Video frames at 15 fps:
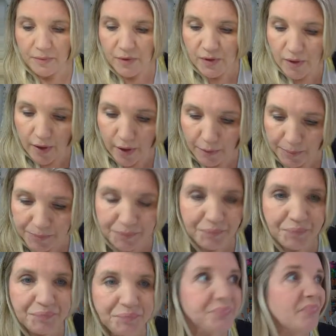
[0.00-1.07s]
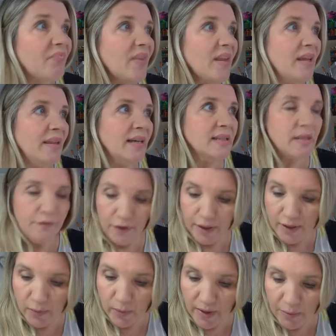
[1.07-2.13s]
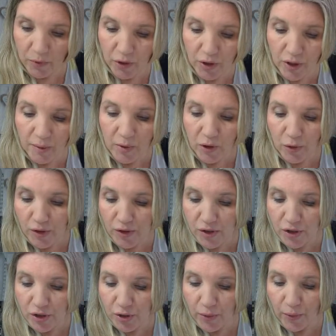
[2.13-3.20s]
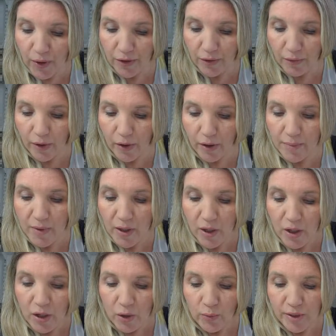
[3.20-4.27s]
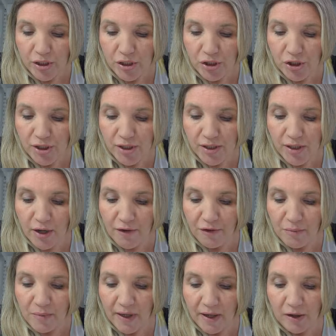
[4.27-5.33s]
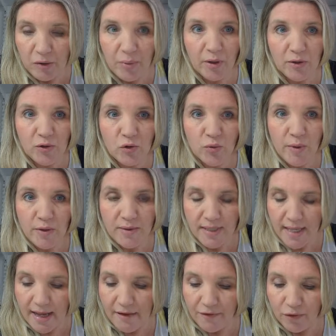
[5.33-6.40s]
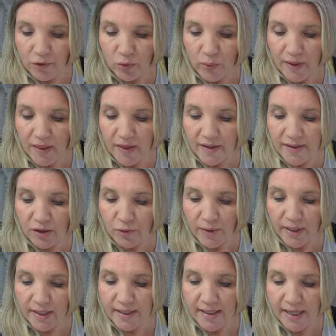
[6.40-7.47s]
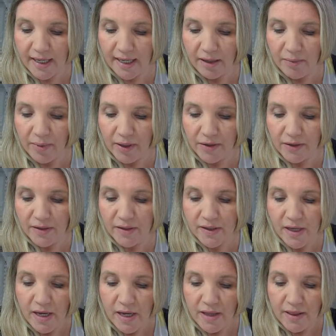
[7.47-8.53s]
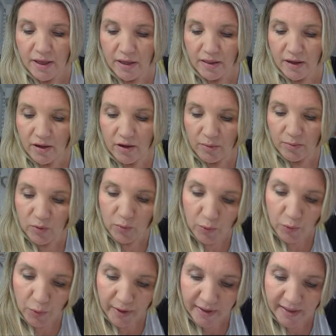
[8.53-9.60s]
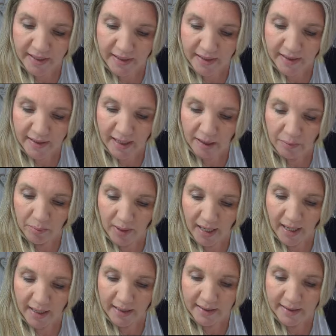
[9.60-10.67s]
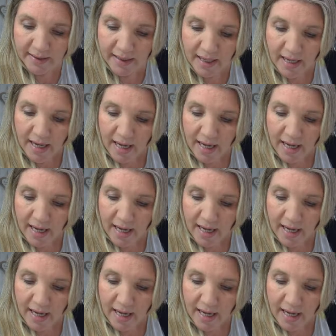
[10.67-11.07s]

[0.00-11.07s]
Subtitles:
So that's the first one. Then we're going to come across to do her other arm, which is just up from the elbow. It's almost level with this crease here, because the arms will crease in the same place.